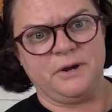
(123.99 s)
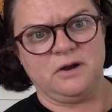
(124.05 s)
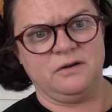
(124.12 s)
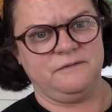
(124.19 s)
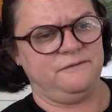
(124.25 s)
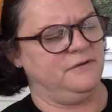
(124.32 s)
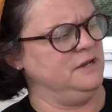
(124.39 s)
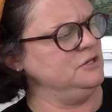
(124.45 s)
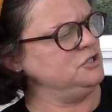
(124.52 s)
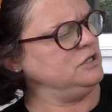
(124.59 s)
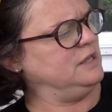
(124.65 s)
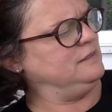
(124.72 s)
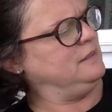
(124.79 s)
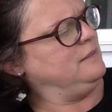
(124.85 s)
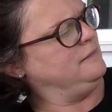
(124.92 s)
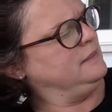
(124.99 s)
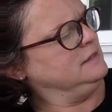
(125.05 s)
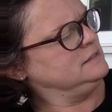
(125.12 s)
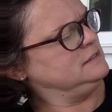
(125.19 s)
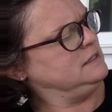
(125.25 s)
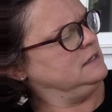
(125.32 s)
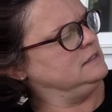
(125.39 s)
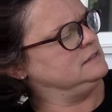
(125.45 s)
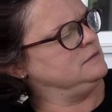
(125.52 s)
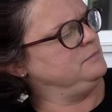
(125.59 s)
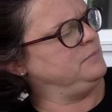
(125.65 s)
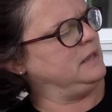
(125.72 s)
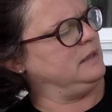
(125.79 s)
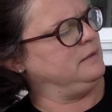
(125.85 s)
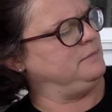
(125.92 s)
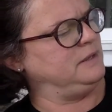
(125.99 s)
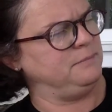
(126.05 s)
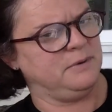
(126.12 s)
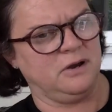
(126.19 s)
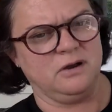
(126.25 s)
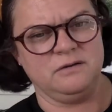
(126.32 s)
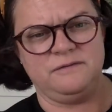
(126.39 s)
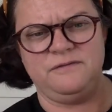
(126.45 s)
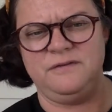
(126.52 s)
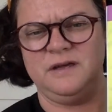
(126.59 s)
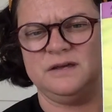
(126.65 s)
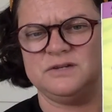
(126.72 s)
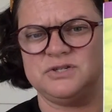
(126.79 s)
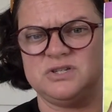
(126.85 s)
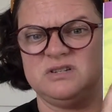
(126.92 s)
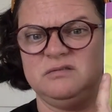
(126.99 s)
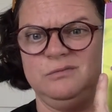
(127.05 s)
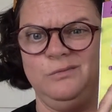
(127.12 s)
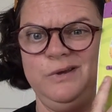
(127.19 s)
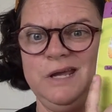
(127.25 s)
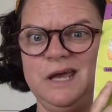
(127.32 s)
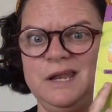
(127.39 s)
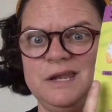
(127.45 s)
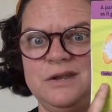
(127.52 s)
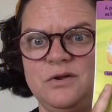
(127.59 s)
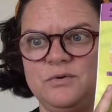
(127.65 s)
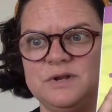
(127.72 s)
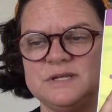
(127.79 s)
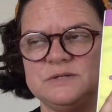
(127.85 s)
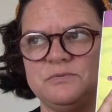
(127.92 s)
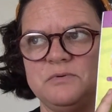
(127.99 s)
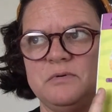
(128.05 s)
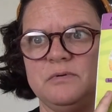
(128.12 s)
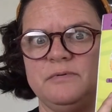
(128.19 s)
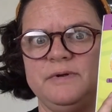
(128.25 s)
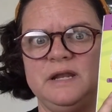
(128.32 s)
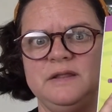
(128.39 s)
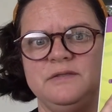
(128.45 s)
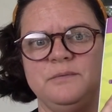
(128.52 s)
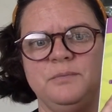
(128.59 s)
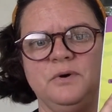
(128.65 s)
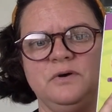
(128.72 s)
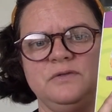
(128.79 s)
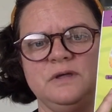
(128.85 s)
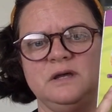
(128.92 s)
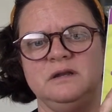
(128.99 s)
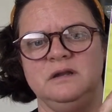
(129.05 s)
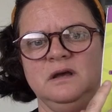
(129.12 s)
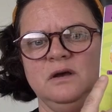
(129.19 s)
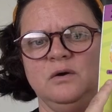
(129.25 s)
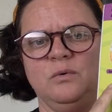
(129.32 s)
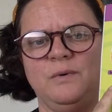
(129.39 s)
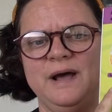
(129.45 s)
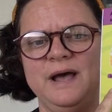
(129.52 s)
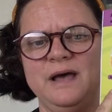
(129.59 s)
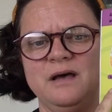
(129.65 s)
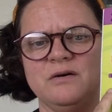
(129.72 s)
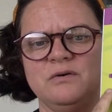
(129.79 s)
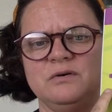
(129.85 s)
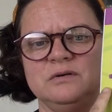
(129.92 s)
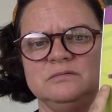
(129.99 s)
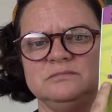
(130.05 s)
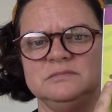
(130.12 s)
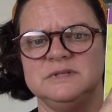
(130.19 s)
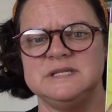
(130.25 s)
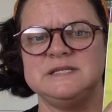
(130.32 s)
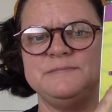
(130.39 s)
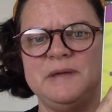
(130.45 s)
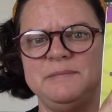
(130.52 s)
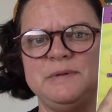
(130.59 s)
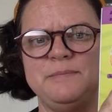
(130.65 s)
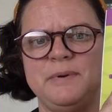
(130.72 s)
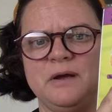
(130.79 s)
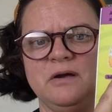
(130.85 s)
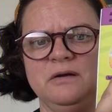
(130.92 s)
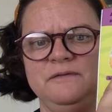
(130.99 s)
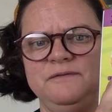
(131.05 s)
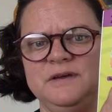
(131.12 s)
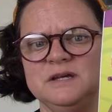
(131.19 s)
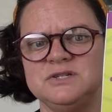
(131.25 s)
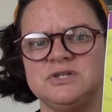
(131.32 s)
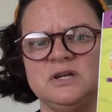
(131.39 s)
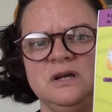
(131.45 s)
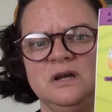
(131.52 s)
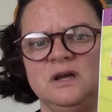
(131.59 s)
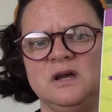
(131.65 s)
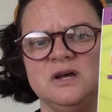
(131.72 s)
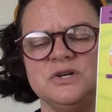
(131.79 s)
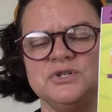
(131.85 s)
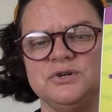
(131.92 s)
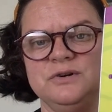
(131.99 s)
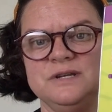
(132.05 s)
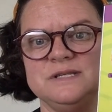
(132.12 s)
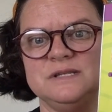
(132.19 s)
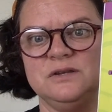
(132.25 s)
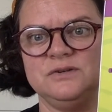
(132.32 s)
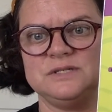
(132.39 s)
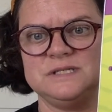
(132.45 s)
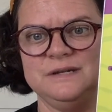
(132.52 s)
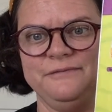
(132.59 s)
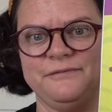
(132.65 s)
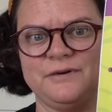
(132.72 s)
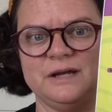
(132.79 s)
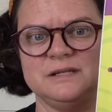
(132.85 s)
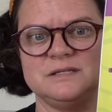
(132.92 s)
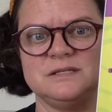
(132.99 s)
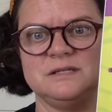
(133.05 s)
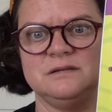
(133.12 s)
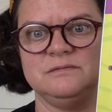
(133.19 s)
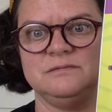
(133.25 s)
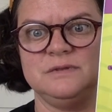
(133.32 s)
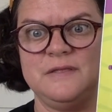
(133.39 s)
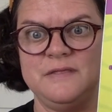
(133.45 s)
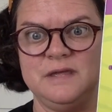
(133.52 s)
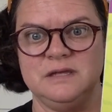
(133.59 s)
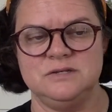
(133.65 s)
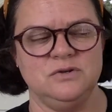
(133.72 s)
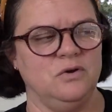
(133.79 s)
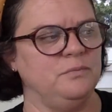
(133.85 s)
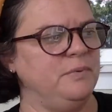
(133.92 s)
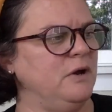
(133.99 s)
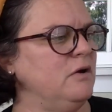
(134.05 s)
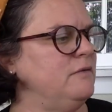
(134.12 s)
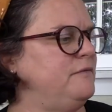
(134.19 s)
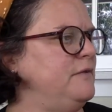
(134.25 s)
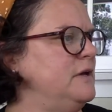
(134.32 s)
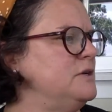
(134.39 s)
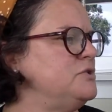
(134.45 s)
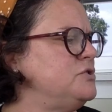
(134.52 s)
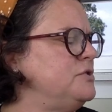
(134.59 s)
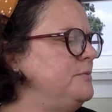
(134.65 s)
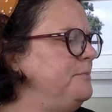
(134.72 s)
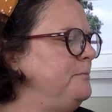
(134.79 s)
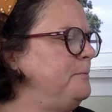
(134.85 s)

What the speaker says: parrotfish, and then this is a baby parrotfish. We kind of noticed when we were reading the book that, wow, this baby parrotfish sure does look different than the adult parrotfish.